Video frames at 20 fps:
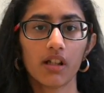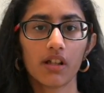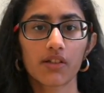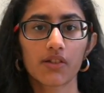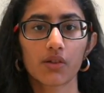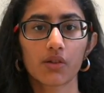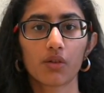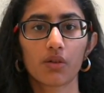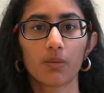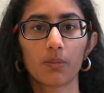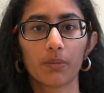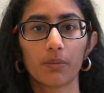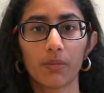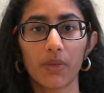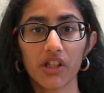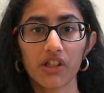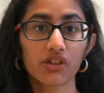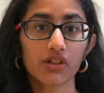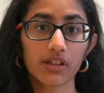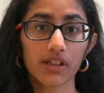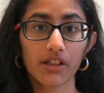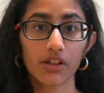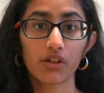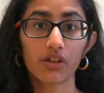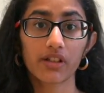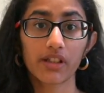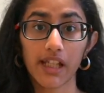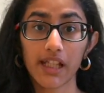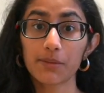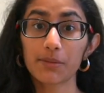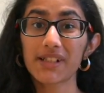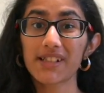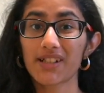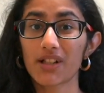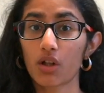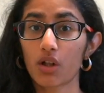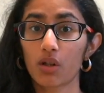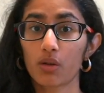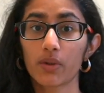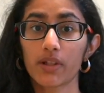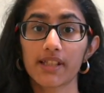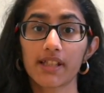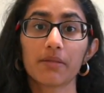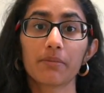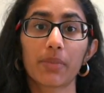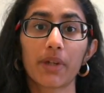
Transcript: So make sure that your tables are always in